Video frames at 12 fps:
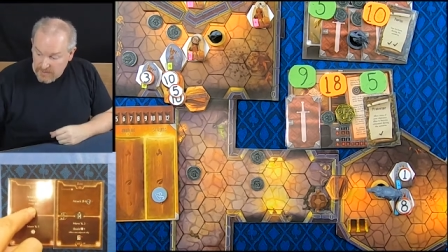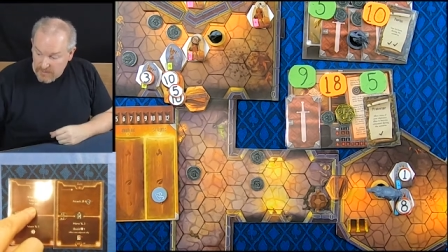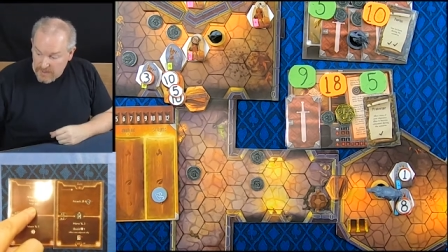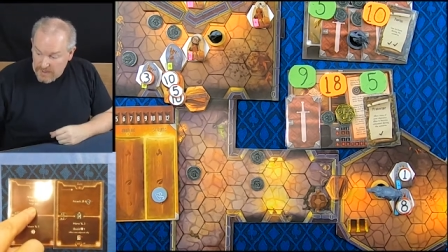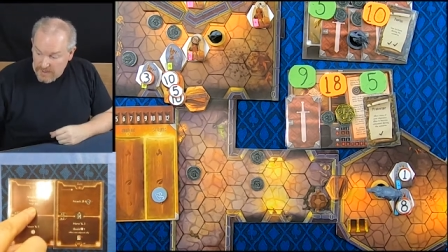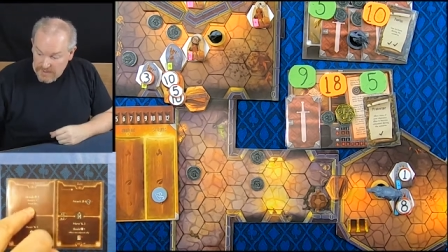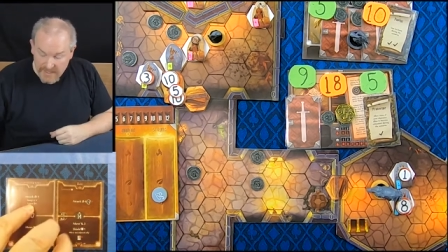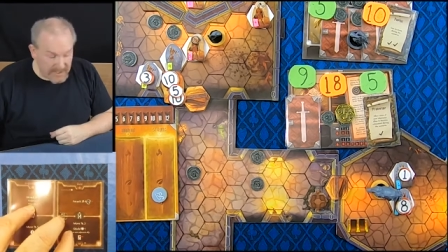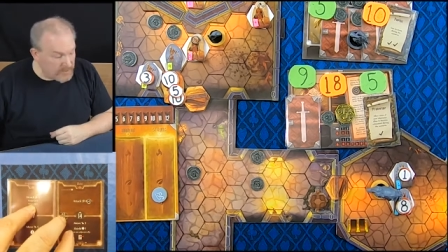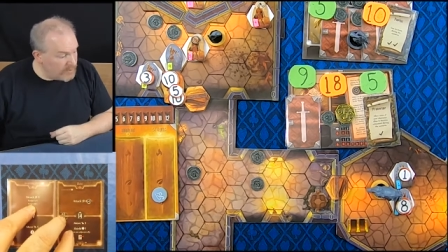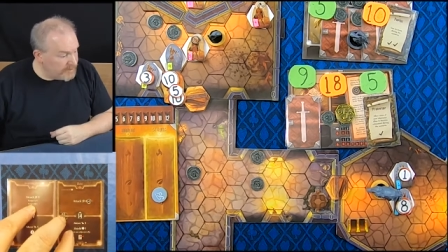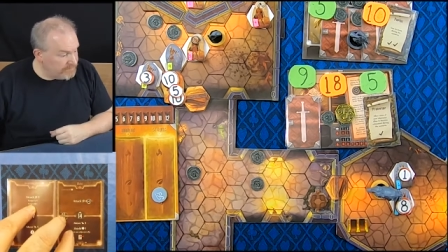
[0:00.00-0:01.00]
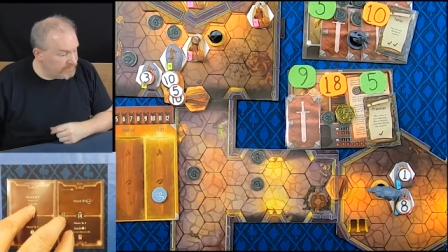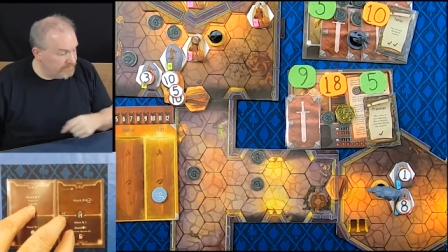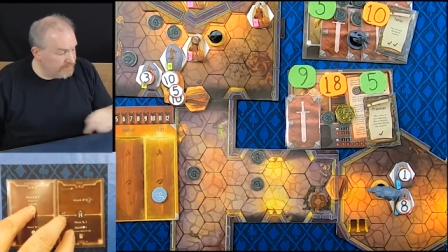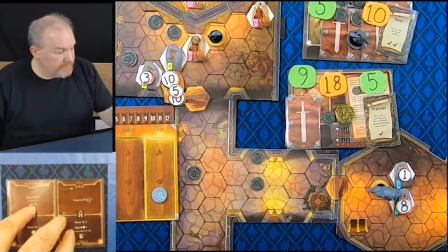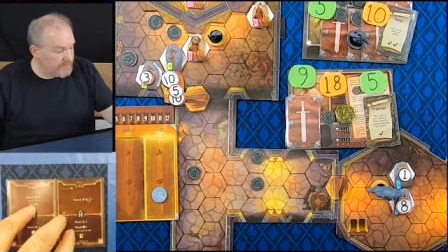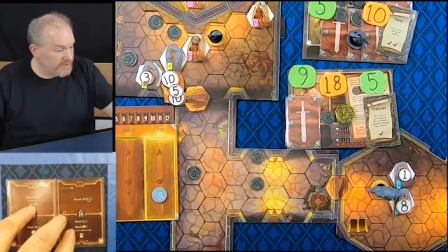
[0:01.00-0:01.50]
take our attack of 1,
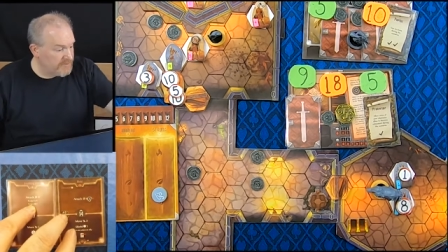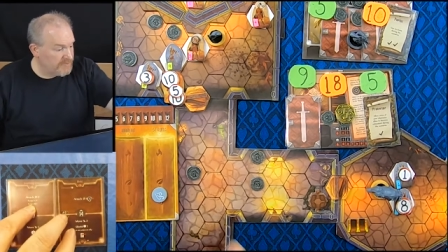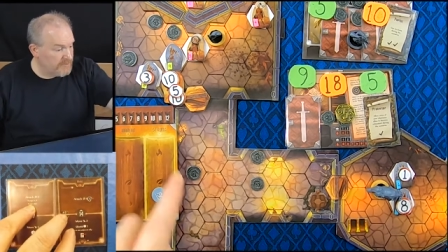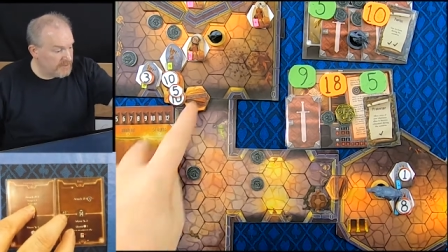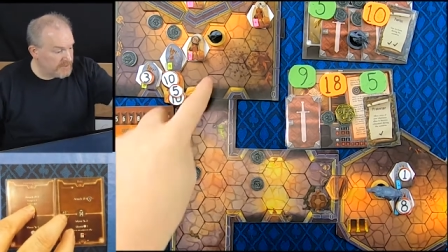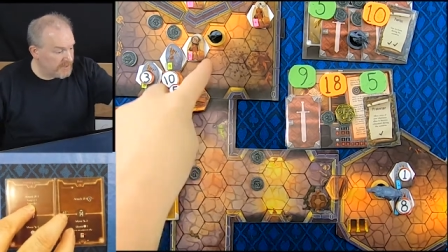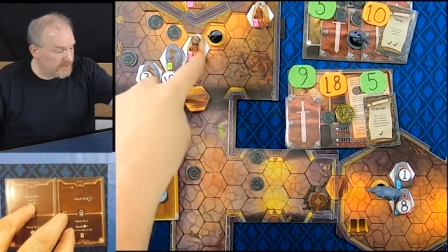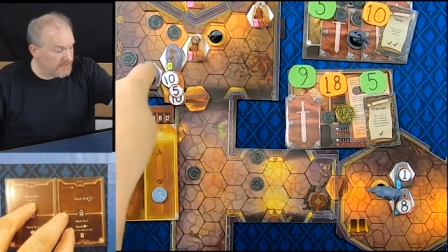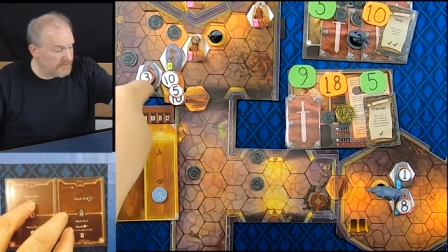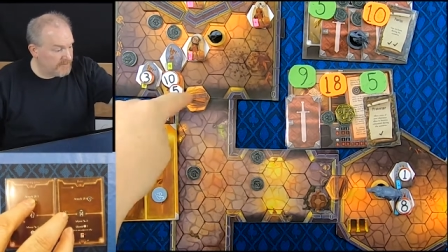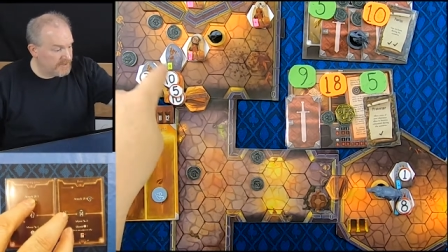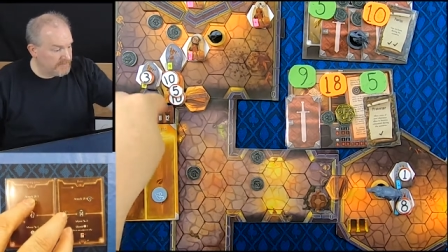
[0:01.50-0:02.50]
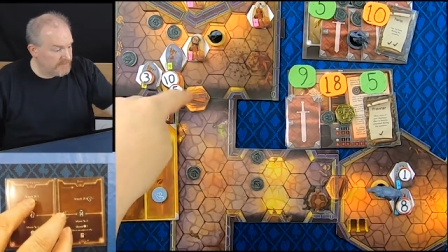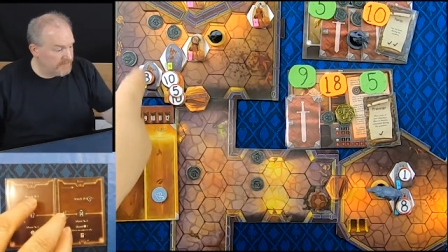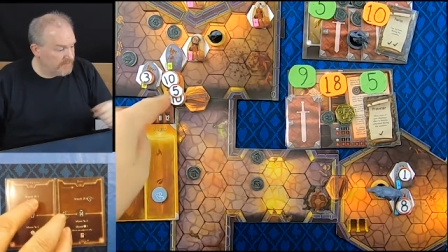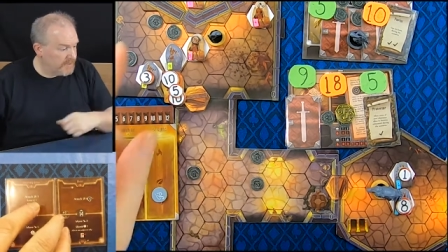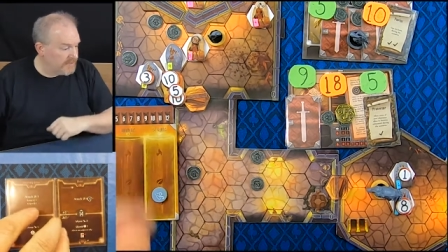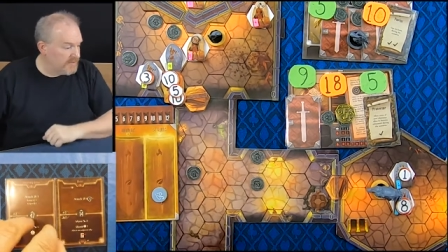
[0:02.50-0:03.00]
range 4, targeting 3.
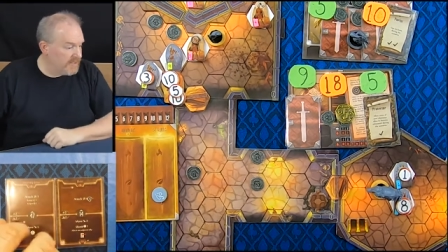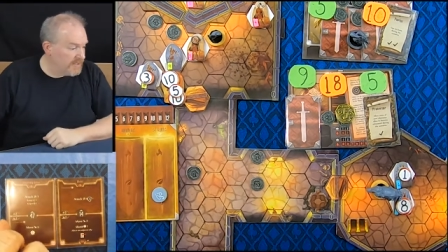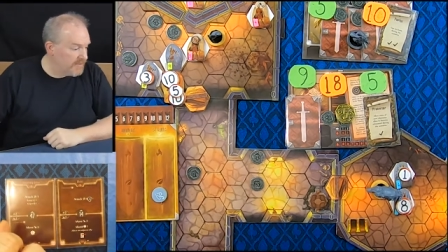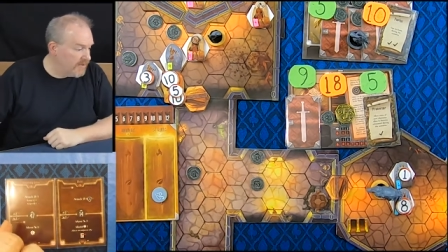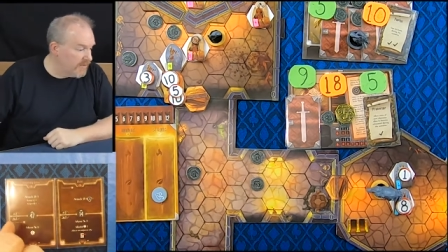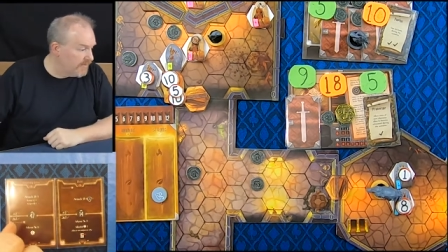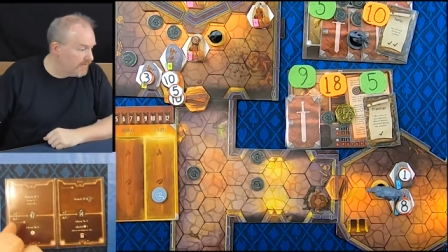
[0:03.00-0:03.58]
Let's hit all